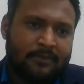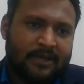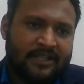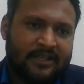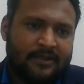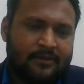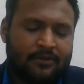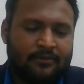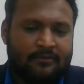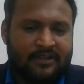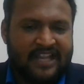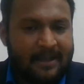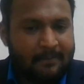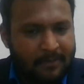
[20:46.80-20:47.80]
by the
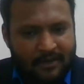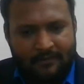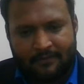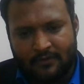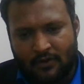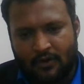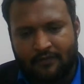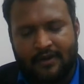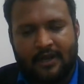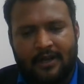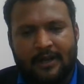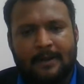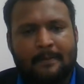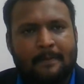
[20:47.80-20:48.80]
layman of
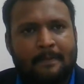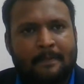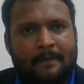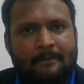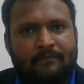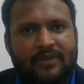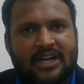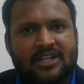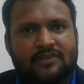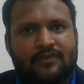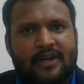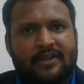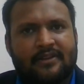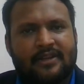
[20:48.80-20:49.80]
India. That
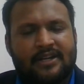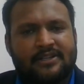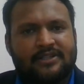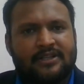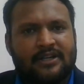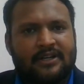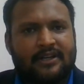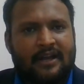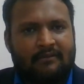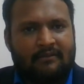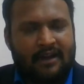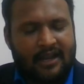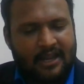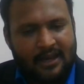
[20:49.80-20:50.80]
is why there is uh,
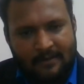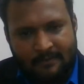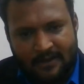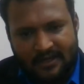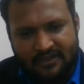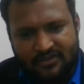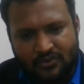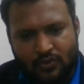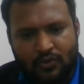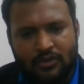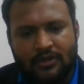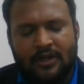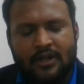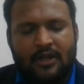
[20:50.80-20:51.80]
again a
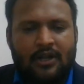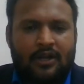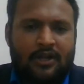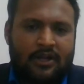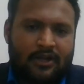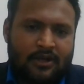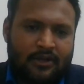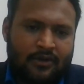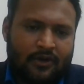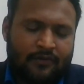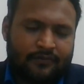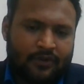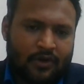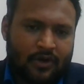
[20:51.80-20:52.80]
school uh,
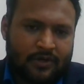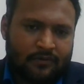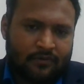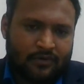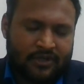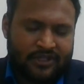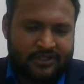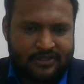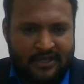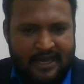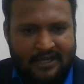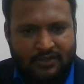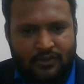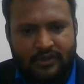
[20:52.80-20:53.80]
of thought is
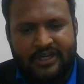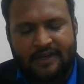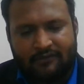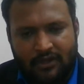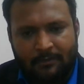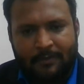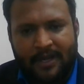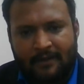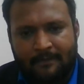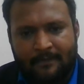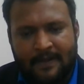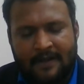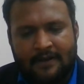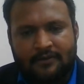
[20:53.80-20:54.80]
actually developing
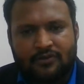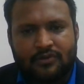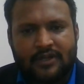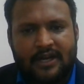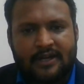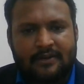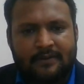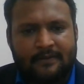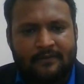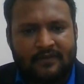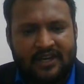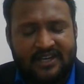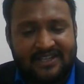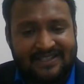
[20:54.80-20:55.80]
so that
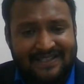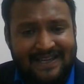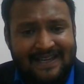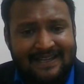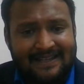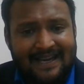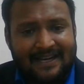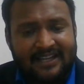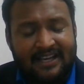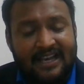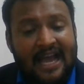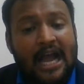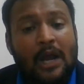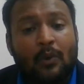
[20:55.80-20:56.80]
it is saying that the
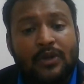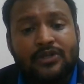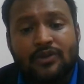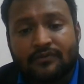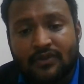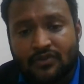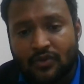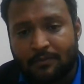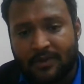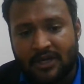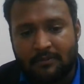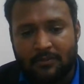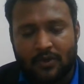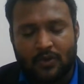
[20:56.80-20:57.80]
language of the
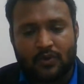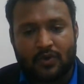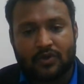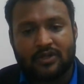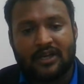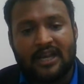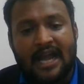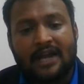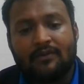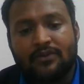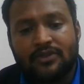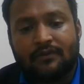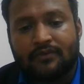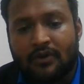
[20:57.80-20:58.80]
Supreme Court or the
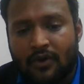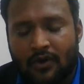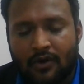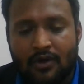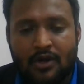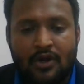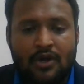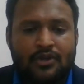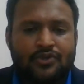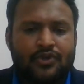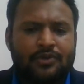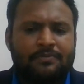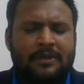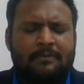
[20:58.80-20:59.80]
language of the law
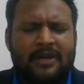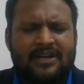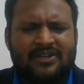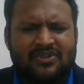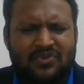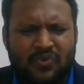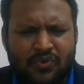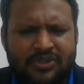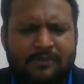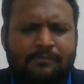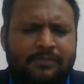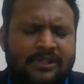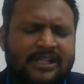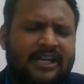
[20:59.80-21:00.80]
should be made so
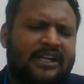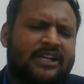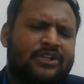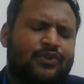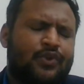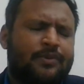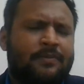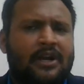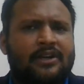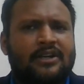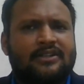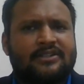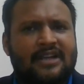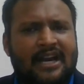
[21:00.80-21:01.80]
simple that it should be
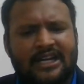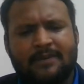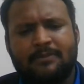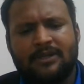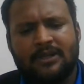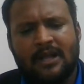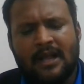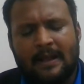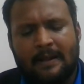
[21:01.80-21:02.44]
understandable